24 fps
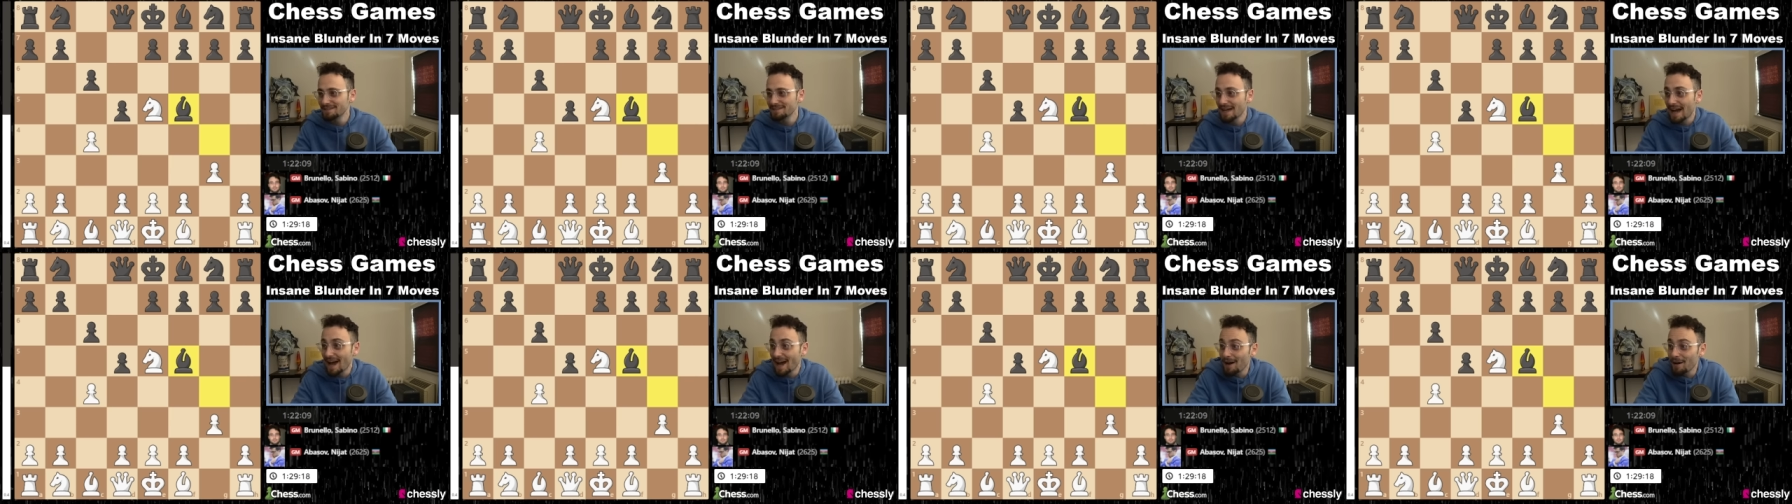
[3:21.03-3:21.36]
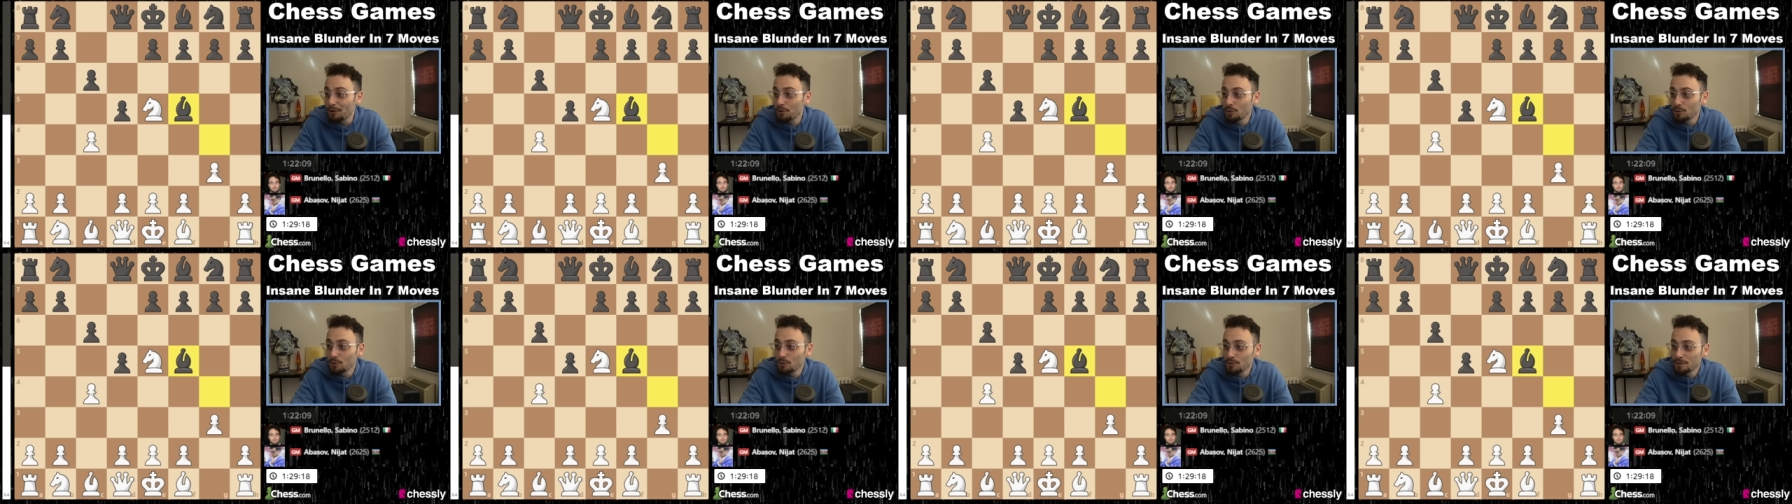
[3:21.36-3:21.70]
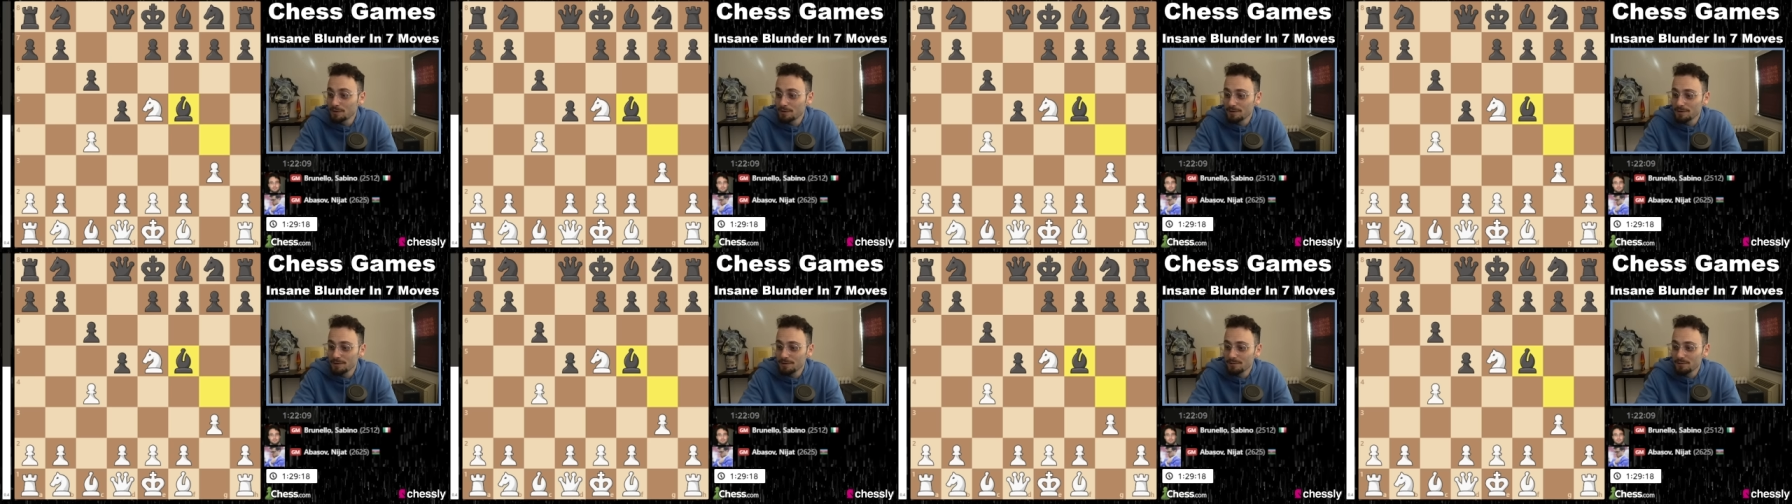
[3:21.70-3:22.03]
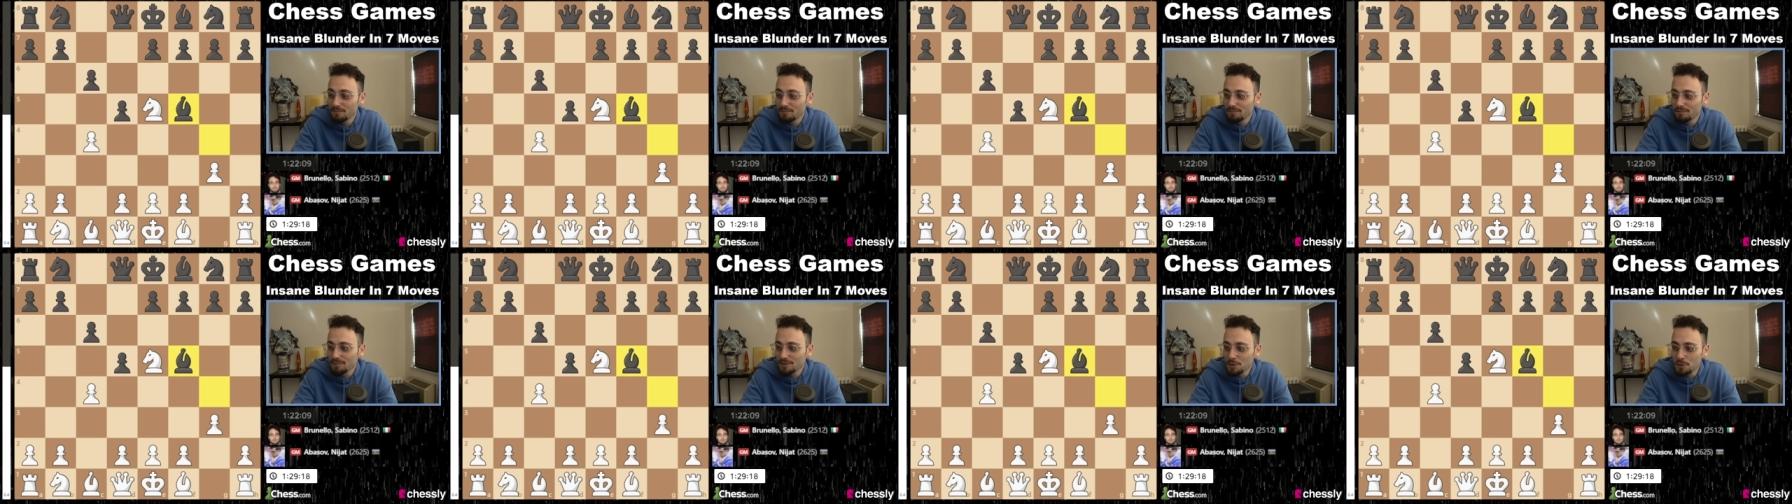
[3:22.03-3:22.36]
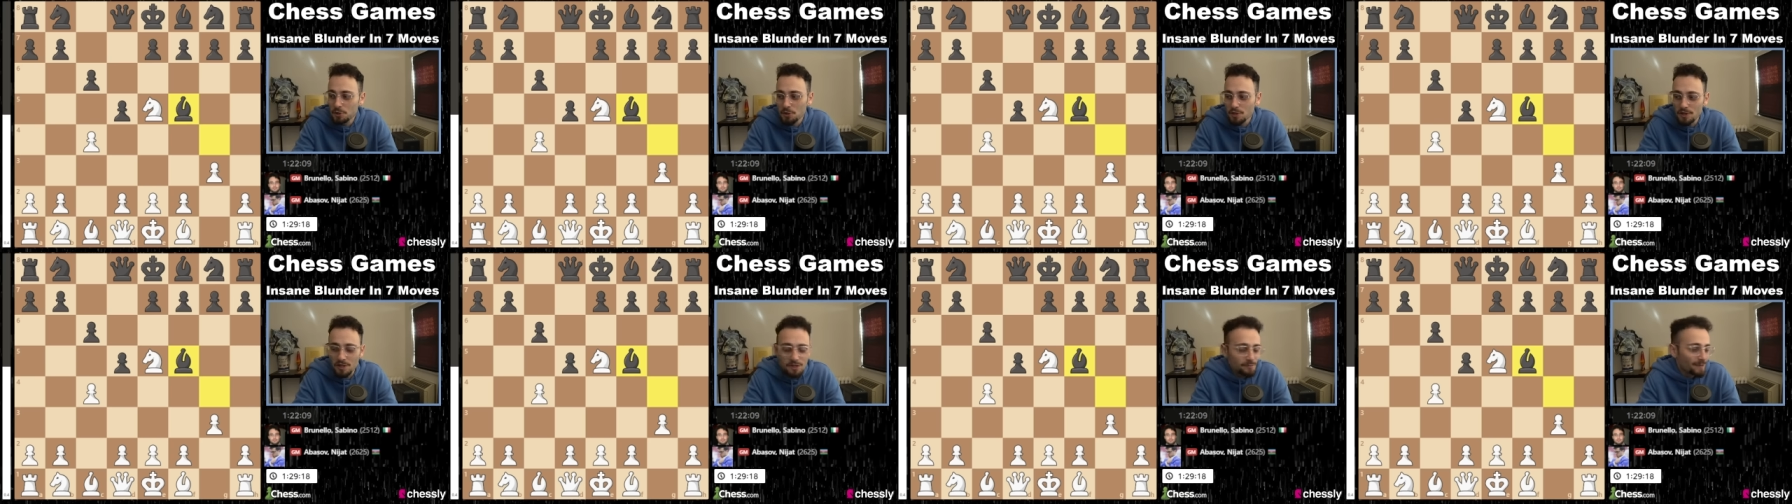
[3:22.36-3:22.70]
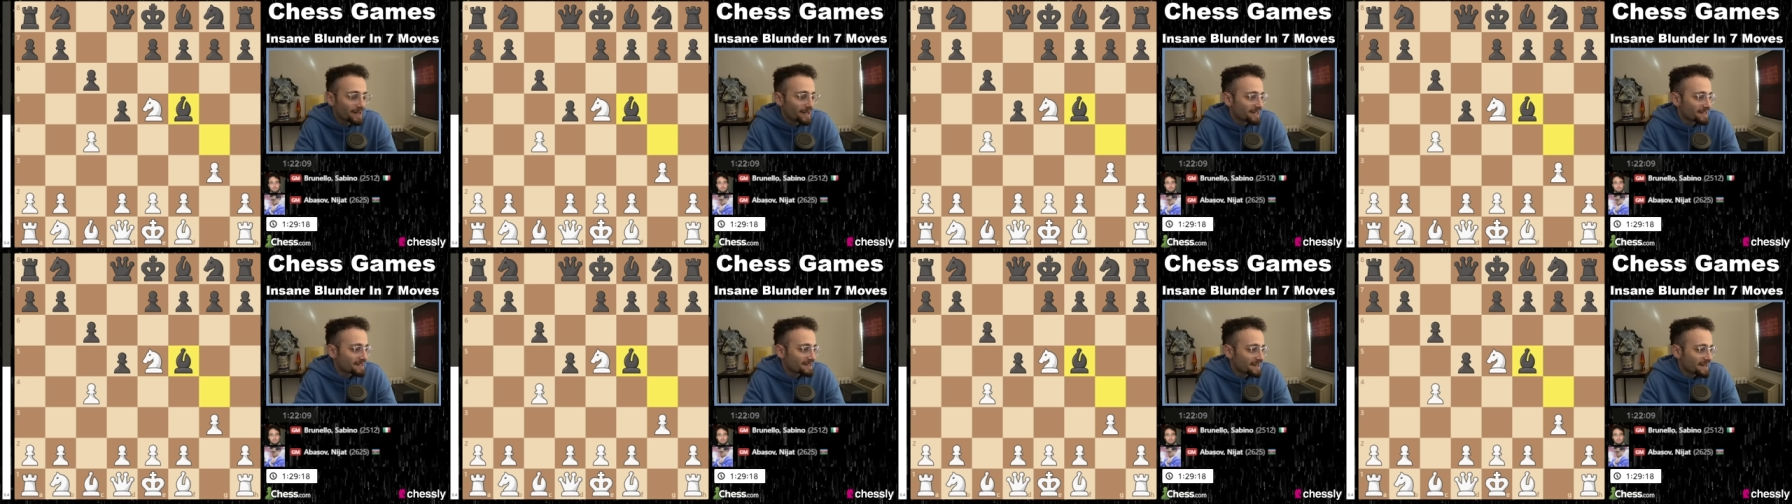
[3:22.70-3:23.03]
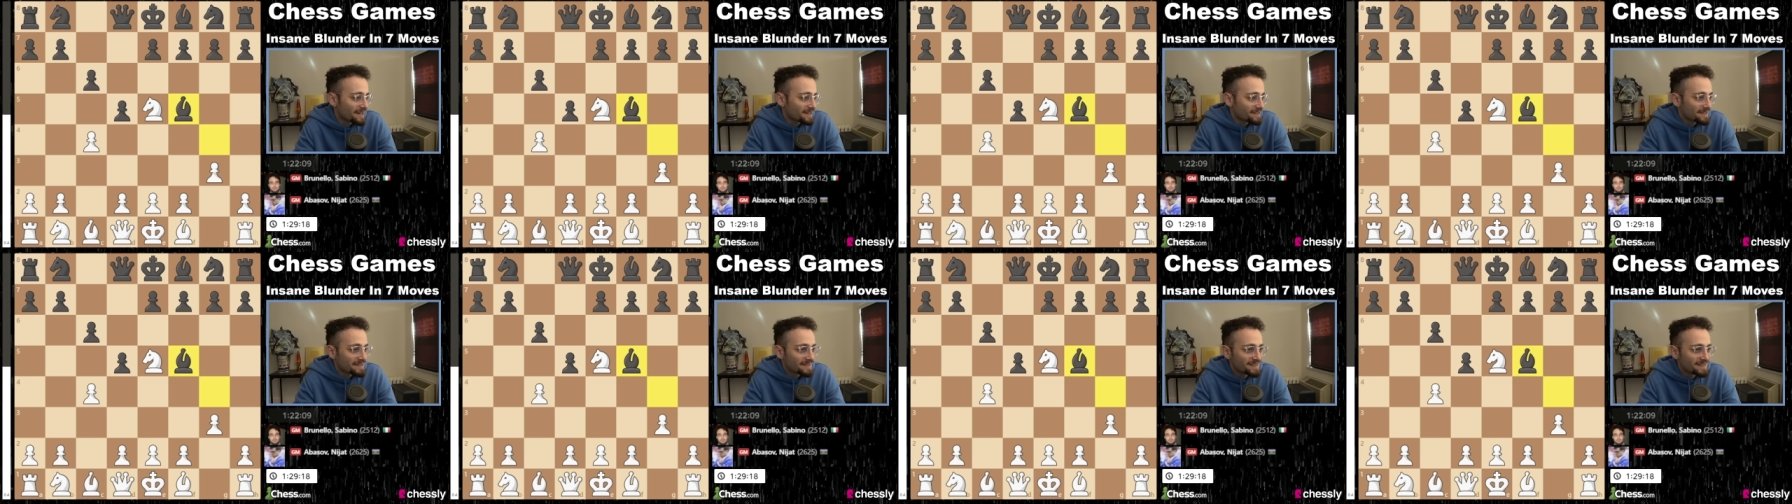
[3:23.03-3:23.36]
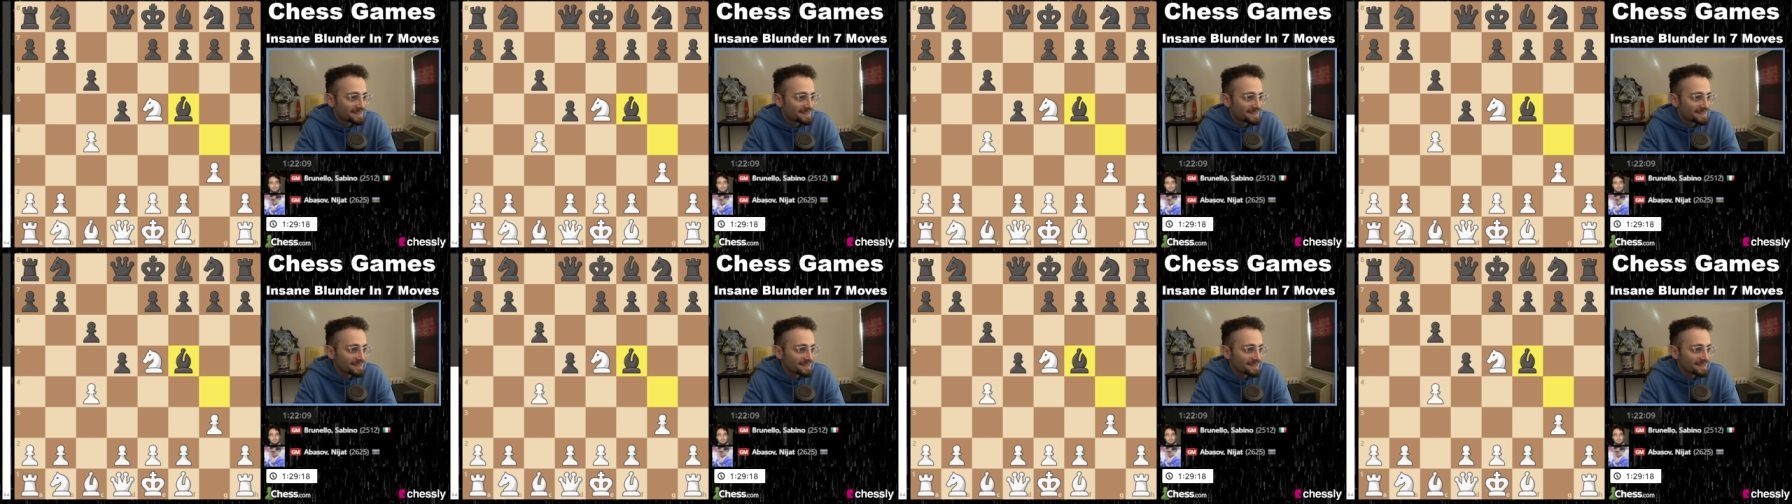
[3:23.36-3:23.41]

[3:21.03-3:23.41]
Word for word: How? This just doesn't make any sense.